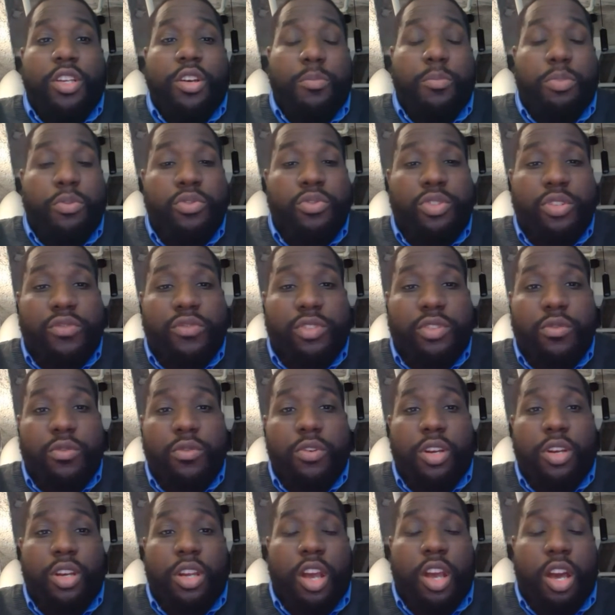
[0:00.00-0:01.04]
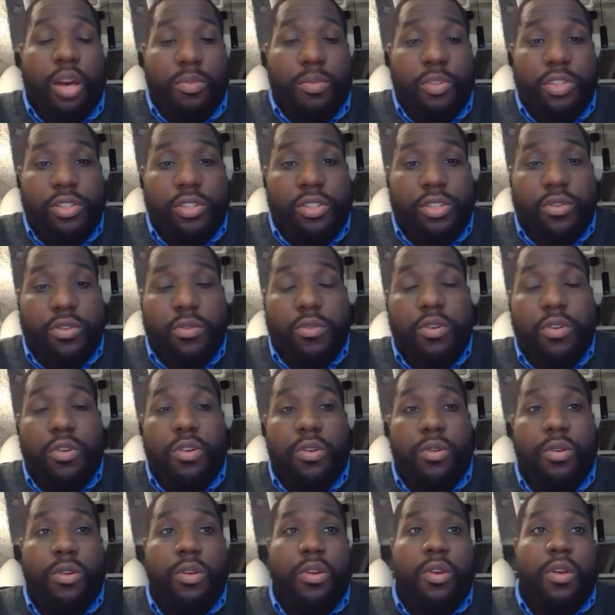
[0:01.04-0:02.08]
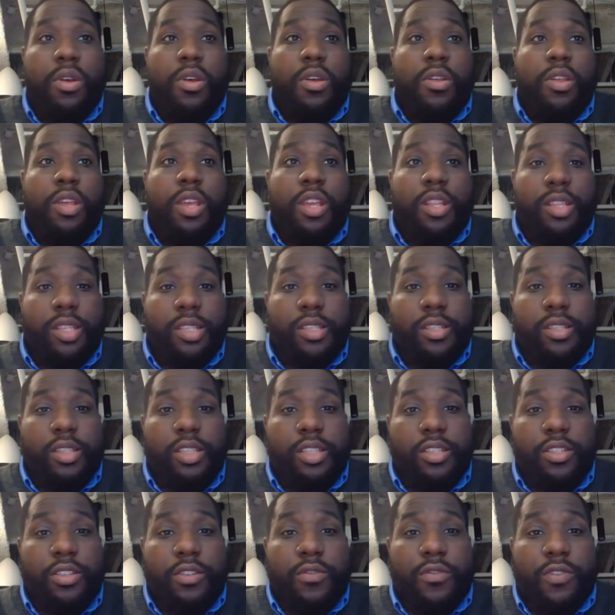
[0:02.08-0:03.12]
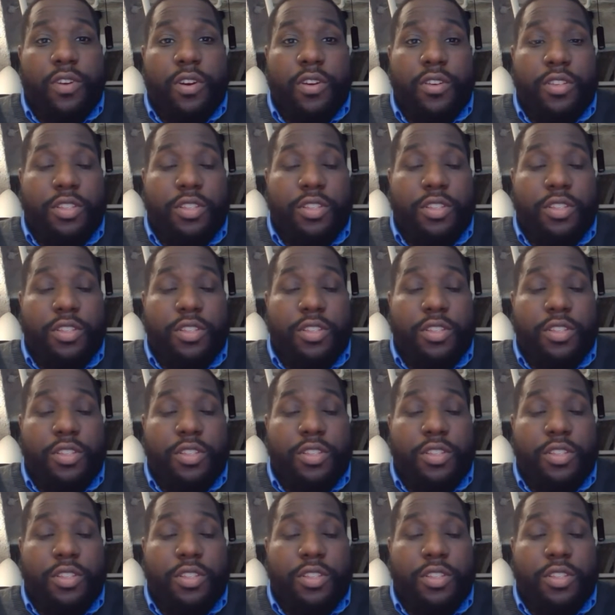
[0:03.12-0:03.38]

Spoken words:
a boost of scoring, a competent scorer in this league so far.